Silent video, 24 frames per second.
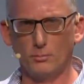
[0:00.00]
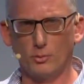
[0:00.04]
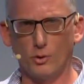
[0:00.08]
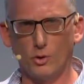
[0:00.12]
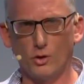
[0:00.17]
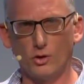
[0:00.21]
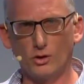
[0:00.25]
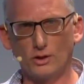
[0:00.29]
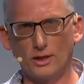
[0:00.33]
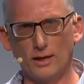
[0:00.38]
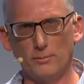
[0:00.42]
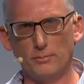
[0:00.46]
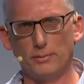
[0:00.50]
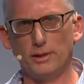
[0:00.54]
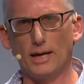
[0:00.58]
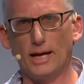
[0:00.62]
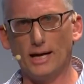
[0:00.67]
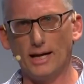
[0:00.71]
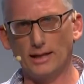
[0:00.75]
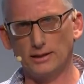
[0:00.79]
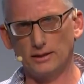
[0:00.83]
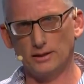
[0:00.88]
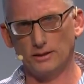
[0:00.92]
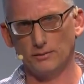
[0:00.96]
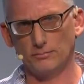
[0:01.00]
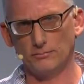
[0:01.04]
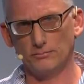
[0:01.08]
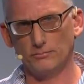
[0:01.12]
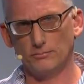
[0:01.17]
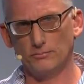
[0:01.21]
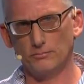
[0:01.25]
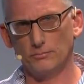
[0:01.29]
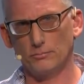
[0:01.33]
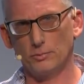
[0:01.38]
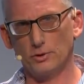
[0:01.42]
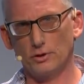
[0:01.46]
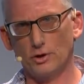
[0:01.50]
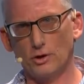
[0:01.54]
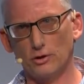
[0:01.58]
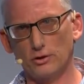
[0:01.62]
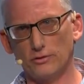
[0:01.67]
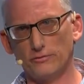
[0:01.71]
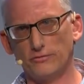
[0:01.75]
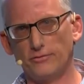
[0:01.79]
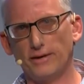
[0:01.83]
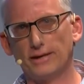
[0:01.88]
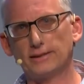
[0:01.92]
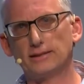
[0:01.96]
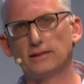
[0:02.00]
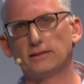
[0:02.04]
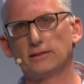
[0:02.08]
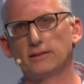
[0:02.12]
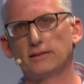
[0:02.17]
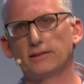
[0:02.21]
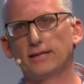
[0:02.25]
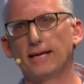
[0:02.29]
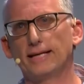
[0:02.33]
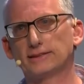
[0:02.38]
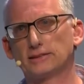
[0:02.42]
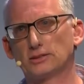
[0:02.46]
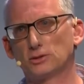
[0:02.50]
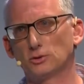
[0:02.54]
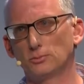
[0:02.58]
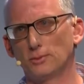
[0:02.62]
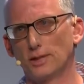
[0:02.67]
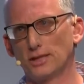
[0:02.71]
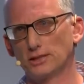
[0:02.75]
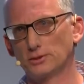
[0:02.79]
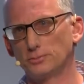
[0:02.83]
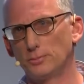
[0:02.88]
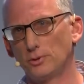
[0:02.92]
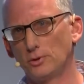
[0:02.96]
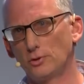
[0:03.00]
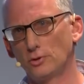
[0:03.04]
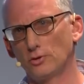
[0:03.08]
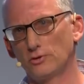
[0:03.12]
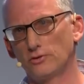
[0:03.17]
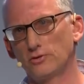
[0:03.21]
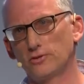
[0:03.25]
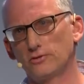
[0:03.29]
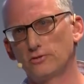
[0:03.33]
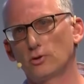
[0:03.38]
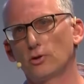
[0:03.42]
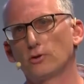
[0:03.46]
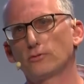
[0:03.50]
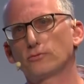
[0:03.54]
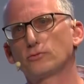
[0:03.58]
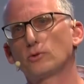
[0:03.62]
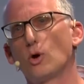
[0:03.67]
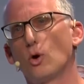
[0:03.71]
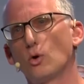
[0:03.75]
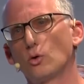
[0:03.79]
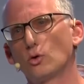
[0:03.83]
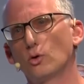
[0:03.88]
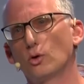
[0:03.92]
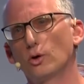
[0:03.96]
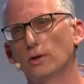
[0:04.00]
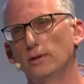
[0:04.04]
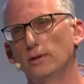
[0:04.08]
ball can be algae without affecting the taste too much because there's a lot of cocoa